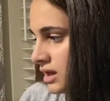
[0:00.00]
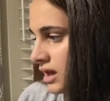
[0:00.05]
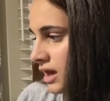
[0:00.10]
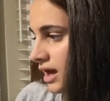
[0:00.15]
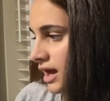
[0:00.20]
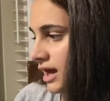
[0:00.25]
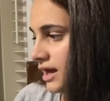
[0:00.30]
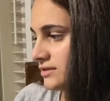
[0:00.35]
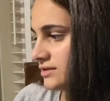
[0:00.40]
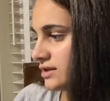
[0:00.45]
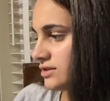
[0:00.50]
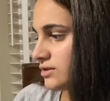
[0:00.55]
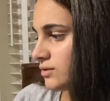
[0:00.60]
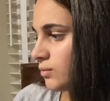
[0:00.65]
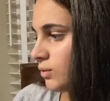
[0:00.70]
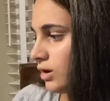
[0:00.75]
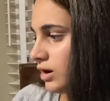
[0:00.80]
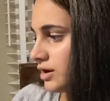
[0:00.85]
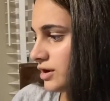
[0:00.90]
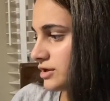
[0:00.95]
And then the
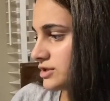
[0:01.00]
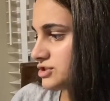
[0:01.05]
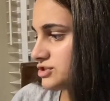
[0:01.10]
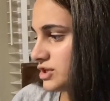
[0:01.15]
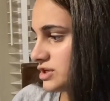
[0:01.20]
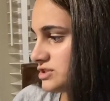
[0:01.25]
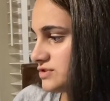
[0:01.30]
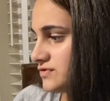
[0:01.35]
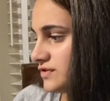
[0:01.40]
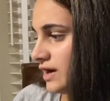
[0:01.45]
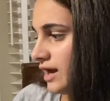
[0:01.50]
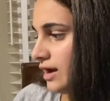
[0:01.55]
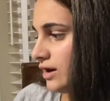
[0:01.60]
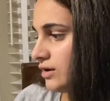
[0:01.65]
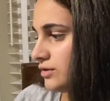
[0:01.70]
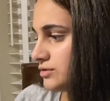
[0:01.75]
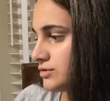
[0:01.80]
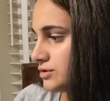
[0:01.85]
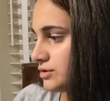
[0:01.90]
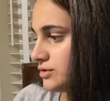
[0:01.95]
water is transferred
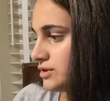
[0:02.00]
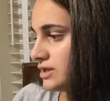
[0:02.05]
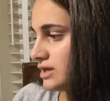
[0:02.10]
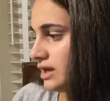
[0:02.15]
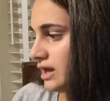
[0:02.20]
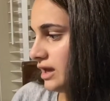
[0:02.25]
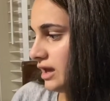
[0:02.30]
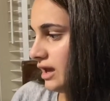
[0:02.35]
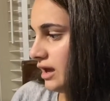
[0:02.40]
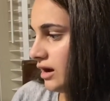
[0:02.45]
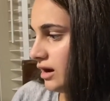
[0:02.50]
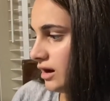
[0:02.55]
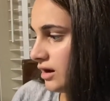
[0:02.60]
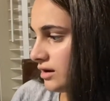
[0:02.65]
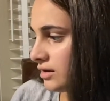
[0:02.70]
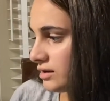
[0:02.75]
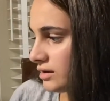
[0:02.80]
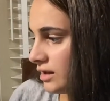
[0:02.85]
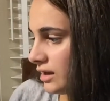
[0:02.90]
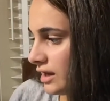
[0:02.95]
out through the
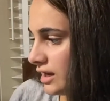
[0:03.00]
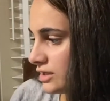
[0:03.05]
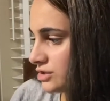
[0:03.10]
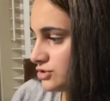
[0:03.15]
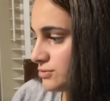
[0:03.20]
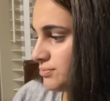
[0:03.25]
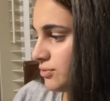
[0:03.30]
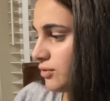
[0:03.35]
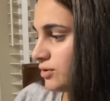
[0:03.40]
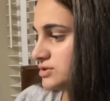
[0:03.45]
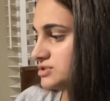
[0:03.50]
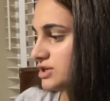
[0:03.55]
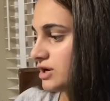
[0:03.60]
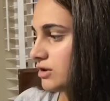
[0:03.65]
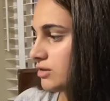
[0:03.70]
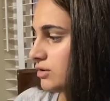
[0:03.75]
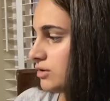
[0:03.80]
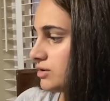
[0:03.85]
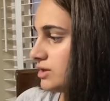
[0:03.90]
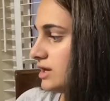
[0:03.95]
atropores that are
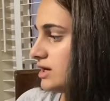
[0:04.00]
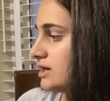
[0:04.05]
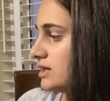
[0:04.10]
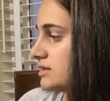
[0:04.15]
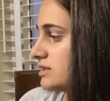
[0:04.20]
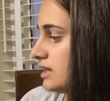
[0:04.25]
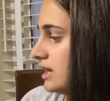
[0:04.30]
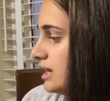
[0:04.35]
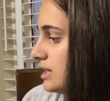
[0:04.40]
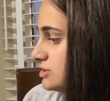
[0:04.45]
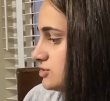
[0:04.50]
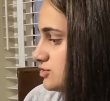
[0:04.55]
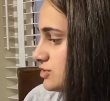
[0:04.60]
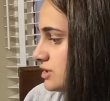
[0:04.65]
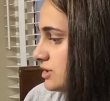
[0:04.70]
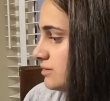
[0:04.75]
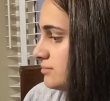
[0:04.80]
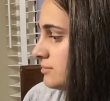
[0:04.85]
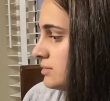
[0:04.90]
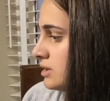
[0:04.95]
located at the
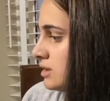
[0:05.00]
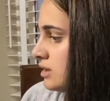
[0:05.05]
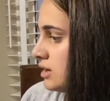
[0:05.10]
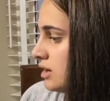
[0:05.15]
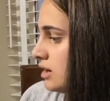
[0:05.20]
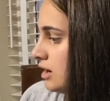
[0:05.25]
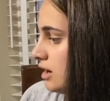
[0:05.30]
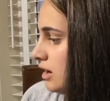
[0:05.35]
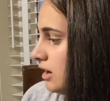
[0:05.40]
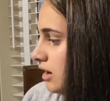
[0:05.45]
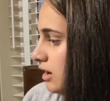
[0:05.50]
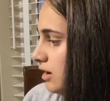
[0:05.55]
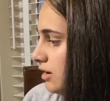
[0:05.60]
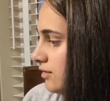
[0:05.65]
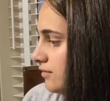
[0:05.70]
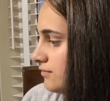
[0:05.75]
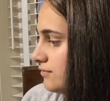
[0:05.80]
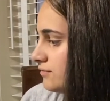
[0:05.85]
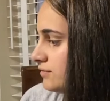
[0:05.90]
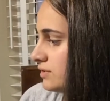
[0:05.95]
atrium
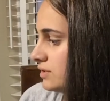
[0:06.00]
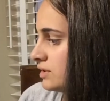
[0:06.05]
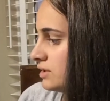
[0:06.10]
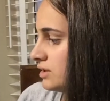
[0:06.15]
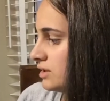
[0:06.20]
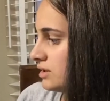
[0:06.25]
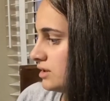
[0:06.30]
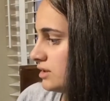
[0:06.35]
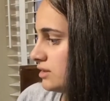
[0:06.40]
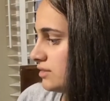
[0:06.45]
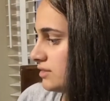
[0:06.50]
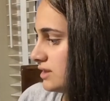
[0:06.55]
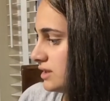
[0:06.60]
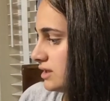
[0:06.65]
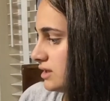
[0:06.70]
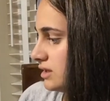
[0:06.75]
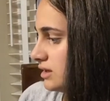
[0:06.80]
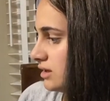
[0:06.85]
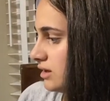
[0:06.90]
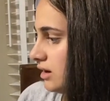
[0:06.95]
of
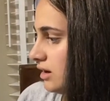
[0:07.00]
the